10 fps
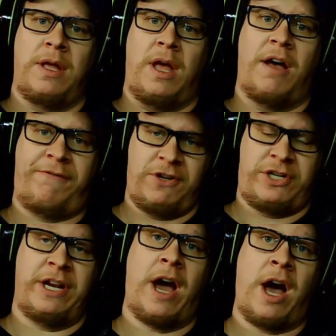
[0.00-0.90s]

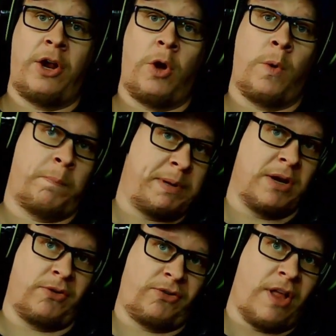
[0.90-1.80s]
aficionado,
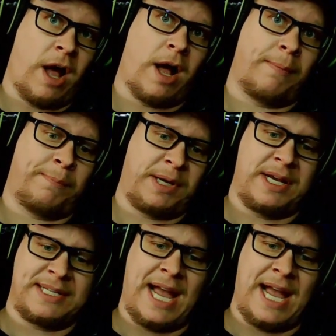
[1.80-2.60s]
beer snob, because I